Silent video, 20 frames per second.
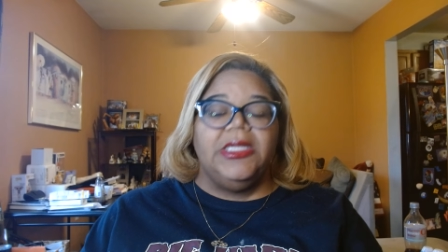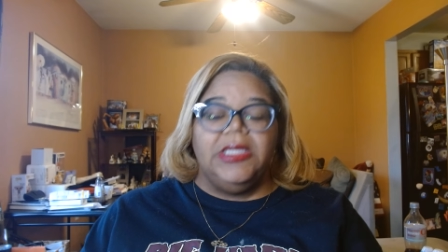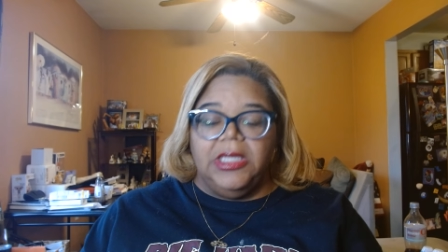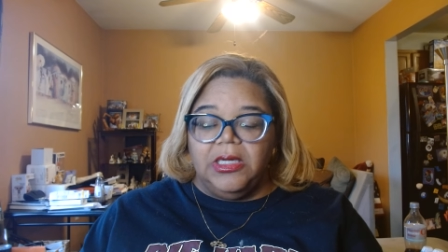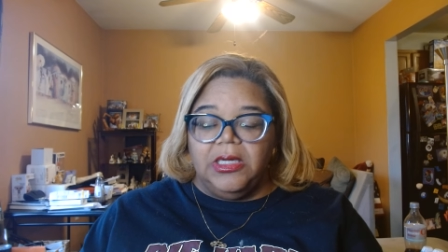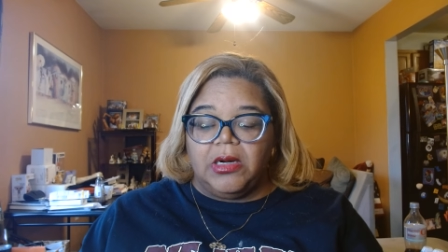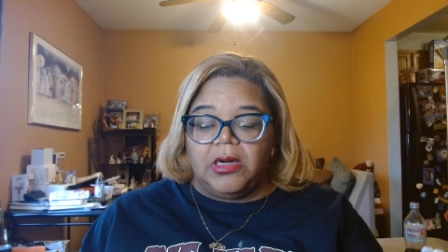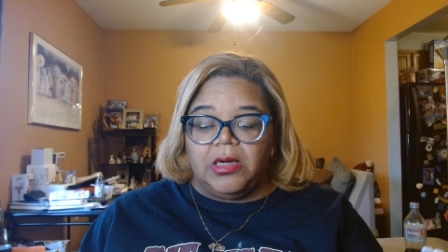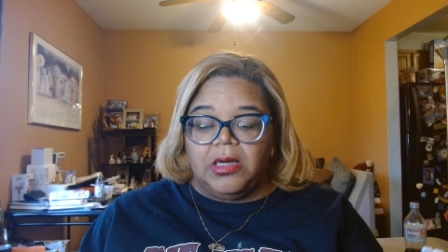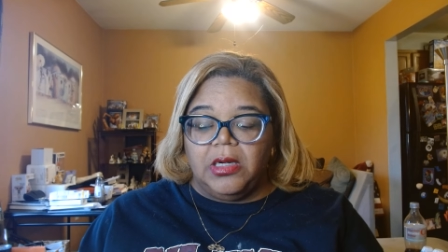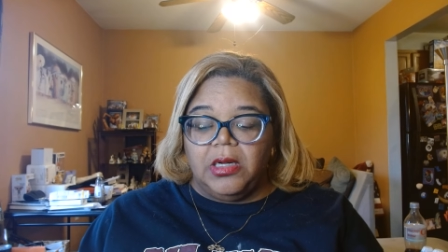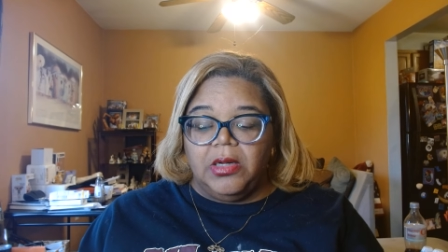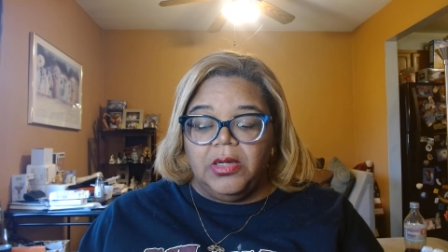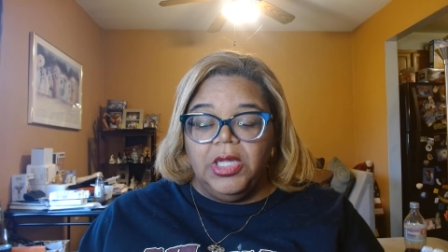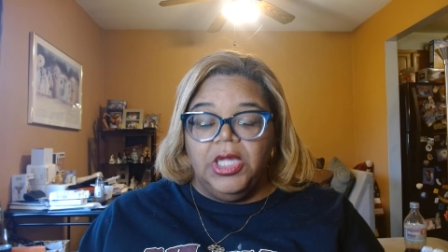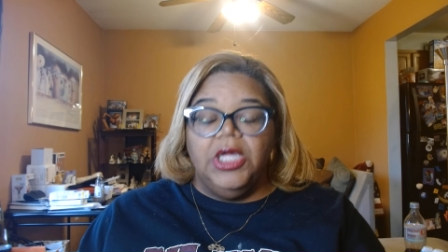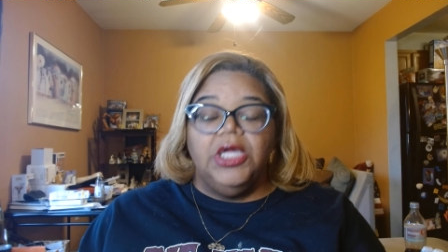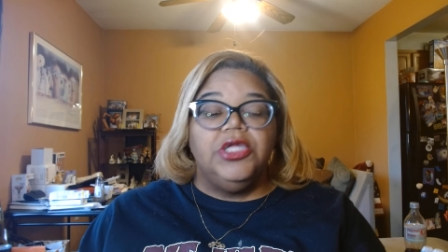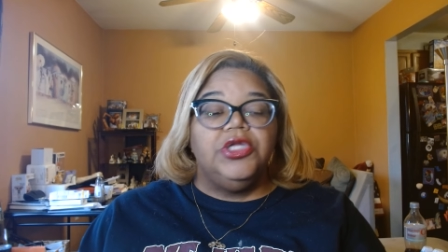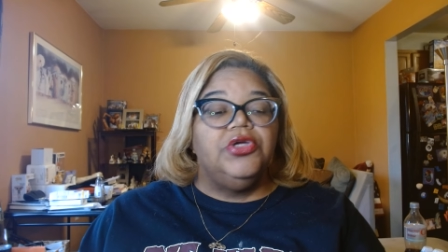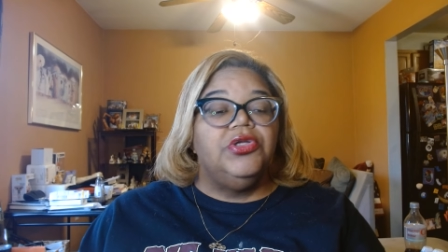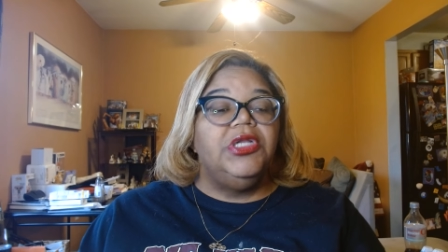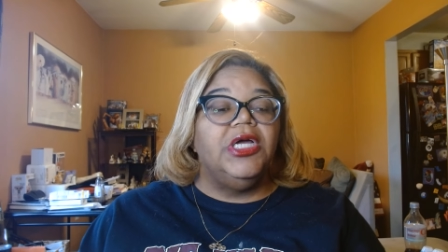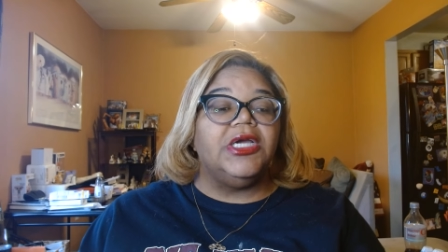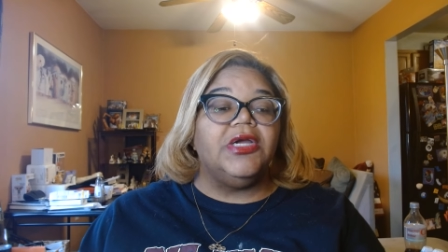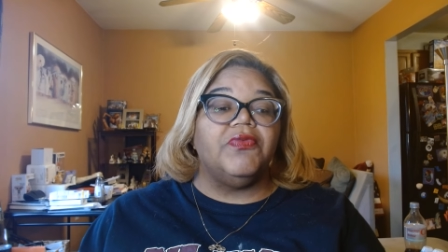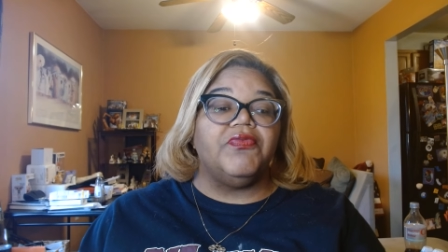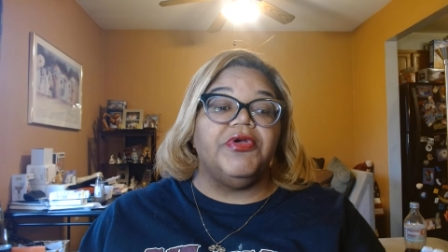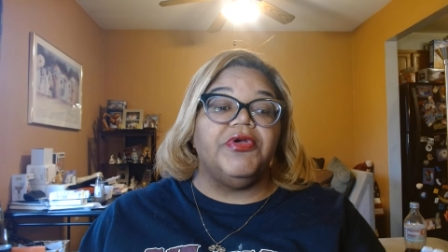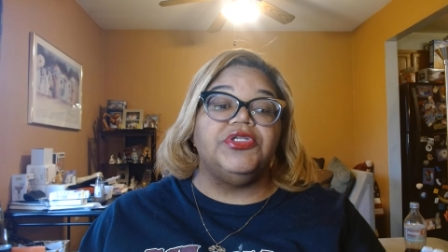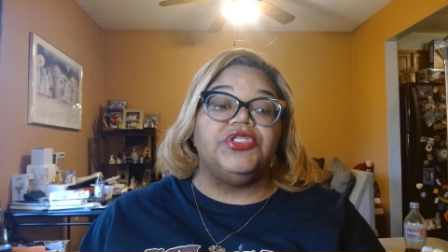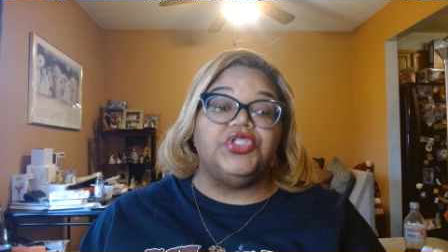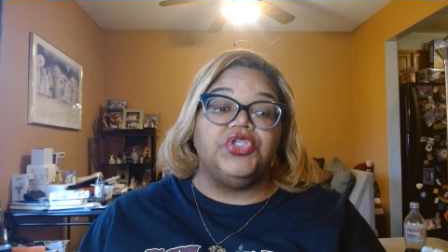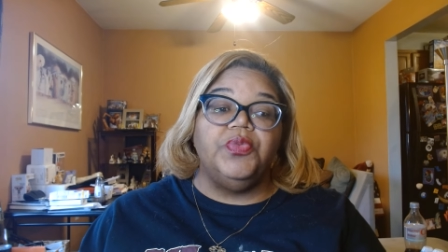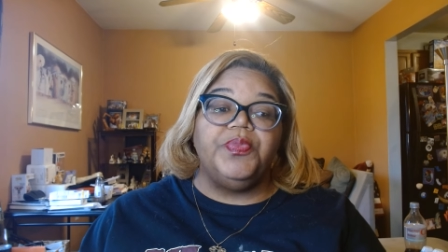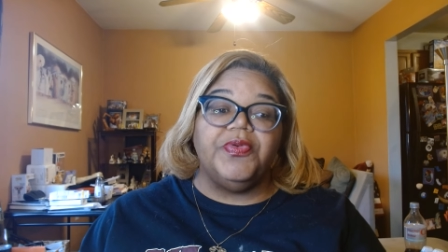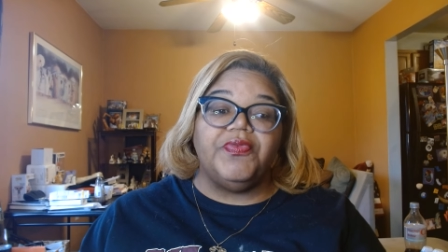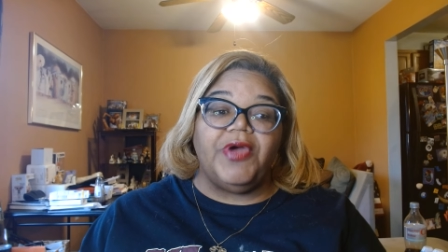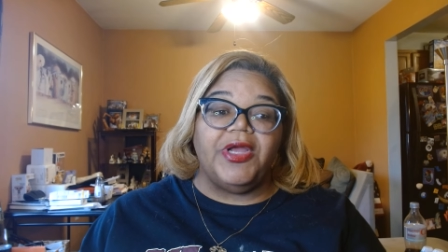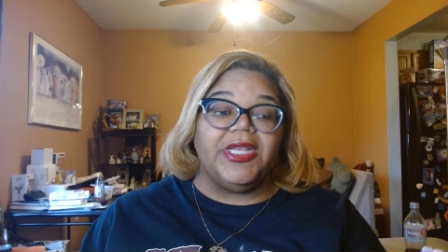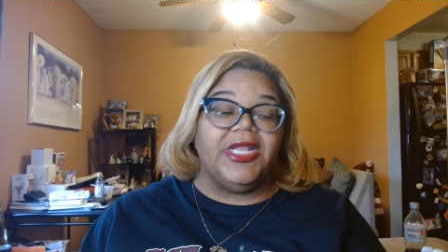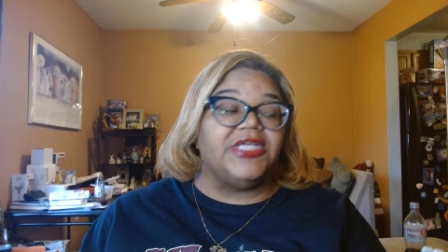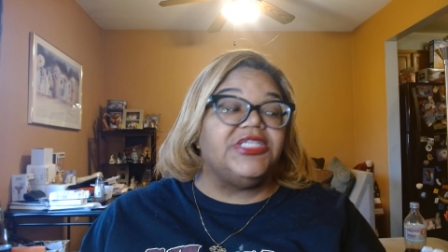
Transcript: "Look, girl, you looking real stupid right now."